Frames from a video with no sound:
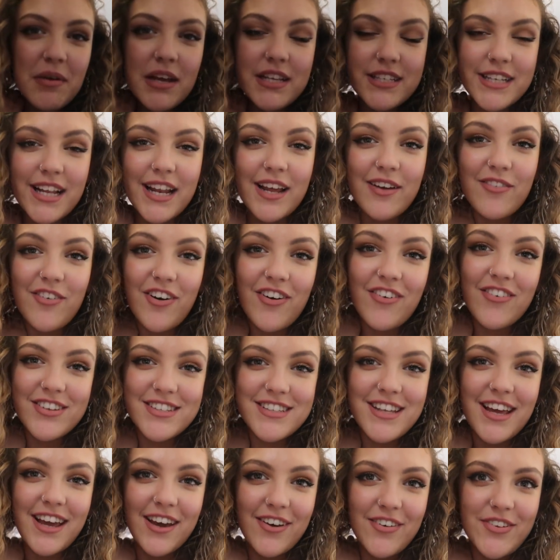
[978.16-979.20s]
Basically, what I
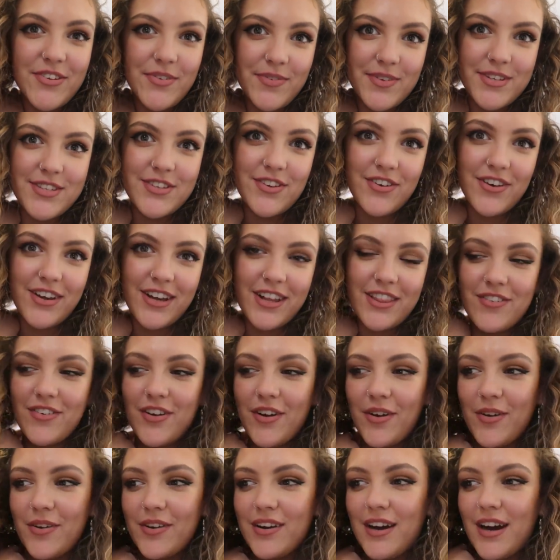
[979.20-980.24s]
was saying was we're sorting
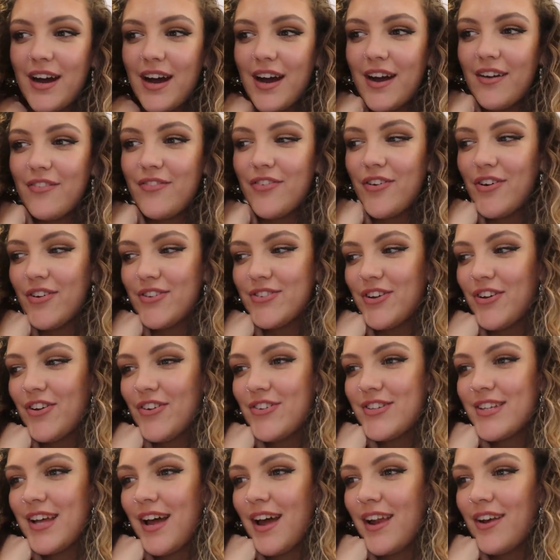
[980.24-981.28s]
through
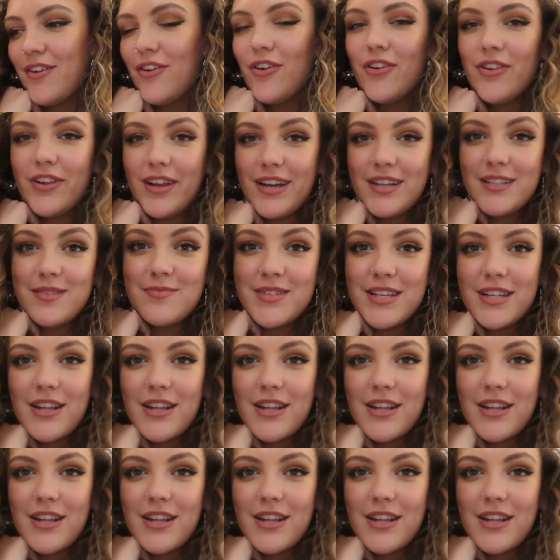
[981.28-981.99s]
photos and old items